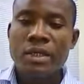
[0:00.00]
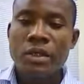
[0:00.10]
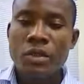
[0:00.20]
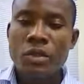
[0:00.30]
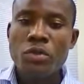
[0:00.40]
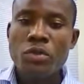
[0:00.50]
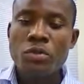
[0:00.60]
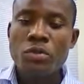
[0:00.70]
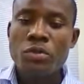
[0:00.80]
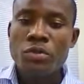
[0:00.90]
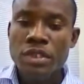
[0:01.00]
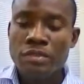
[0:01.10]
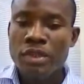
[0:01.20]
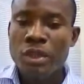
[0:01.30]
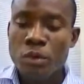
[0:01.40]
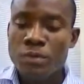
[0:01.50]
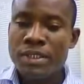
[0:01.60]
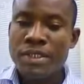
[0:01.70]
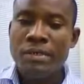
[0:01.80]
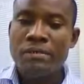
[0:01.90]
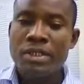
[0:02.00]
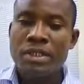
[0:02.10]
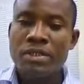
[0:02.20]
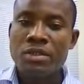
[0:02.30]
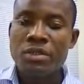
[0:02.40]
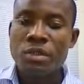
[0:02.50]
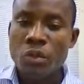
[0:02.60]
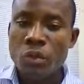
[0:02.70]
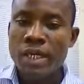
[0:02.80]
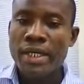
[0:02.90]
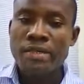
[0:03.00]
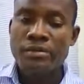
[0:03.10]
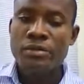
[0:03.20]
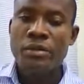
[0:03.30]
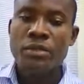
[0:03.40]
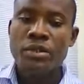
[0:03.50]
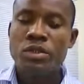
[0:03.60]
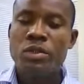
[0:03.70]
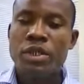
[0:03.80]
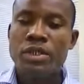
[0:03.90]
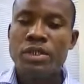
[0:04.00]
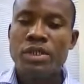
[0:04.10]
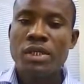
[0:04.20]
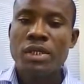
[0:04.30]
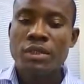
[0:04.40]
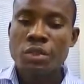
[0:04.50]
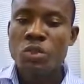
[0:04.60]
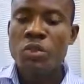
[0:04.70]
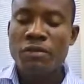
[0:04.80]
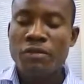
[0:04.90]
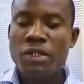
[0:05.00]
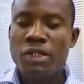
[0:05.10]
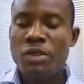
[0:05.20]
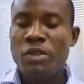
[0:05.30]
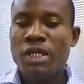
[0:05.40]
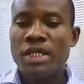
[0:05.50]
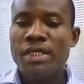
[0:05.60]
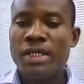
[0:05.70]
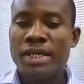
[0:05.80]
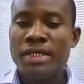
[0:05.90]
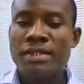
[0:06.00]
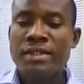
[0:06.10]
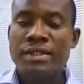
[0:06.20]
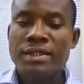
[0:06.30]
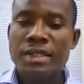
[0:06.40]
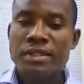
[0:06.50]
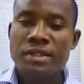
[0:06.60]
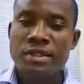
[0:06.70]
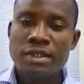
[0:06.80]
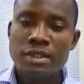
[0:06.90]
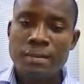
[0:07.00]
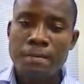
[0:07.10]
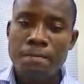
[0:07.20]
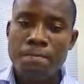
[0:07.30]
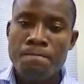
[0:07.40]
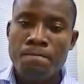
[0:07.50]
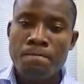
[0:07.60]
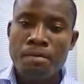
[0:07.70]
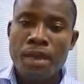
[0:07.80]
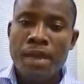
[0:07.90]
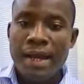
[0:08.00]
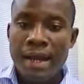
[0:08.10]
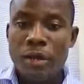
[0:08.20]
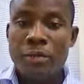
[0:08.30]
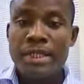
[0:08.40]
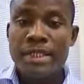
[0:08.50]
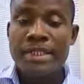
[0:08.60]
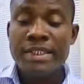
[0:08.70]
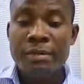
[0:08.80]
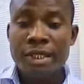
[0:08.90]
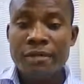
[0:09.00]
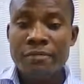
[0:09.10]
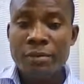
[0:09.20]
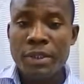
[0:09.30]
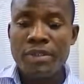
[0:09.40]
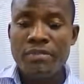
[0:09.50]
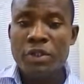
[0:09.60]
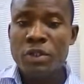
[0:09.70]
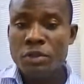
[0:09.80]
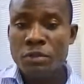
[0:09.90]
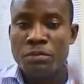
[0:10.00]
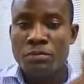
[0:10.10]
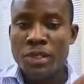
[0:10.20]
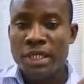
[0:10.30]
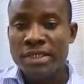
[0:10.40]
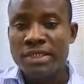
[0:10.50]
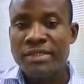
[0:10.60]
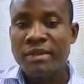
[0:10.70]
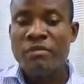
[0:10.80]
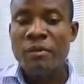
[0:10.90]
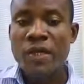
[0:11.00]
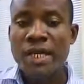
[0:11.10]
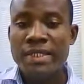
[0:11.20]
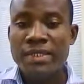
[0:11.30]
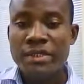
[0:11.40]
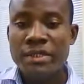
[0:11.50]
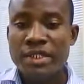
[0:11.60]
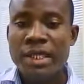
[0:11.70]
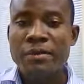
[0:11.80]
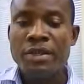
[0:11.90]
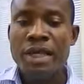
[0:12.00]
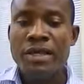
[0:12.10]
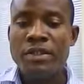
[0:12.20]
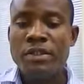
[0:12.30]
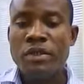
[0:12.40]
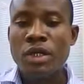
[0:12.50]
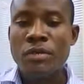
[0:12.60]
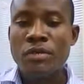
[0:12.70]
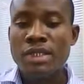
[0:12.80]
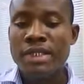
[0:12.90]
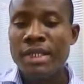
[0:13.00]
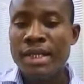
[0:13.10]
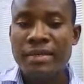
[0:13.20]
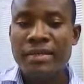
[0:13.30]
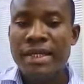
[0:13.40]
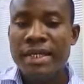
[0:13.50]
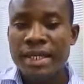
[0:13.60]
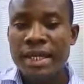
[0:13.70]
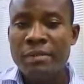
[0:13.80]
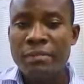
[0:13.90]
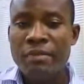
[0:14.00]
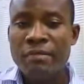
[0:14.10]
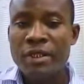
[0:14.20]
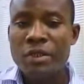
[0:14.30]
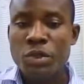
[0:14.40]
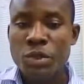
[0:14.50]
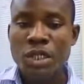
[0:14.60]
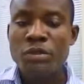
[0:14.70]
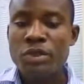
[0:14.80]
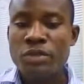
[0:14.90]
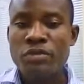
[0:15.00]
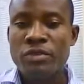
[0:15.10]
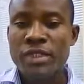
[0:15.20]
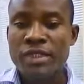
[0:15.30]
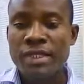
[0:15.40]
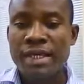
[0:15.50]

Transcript: you develop this application right from the scratch to the finish and then start using it. I hope this has been informative for you. Please don't forget down there, subscribe to my channel, like my video, share with your friends,